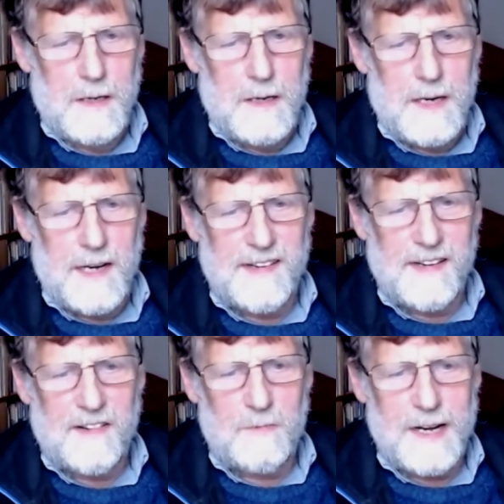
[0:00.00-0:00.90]
and
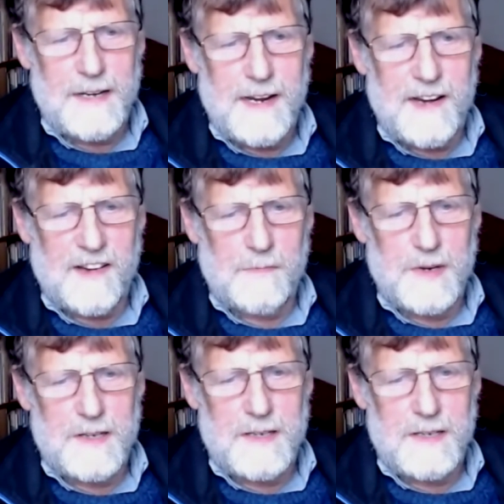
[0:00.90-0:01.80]
thinks, well, yes,
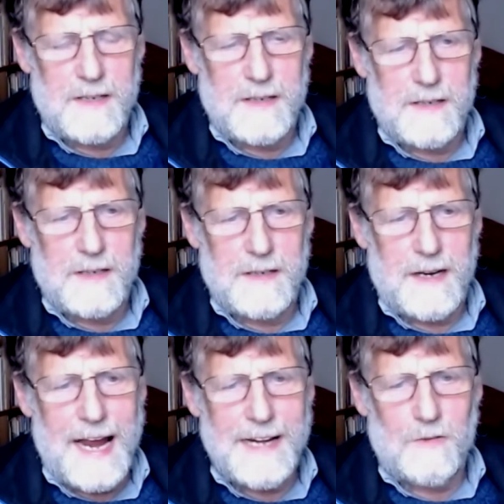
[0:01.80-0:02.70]
but
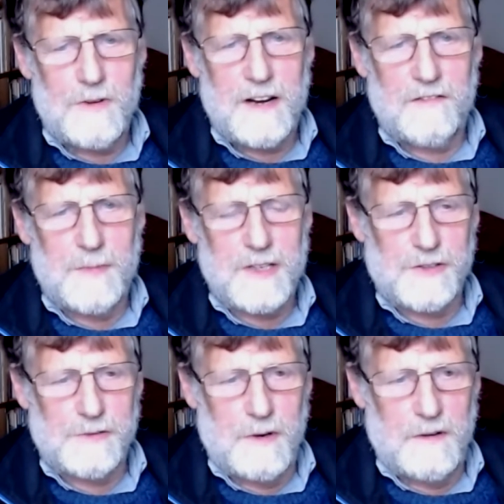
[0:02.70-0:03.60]
I don't have much
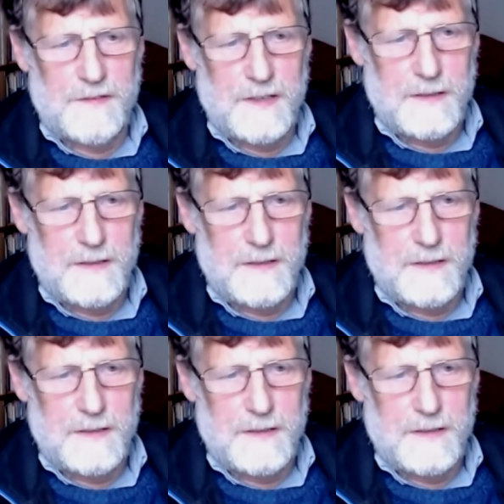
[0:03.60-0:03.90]
to offer.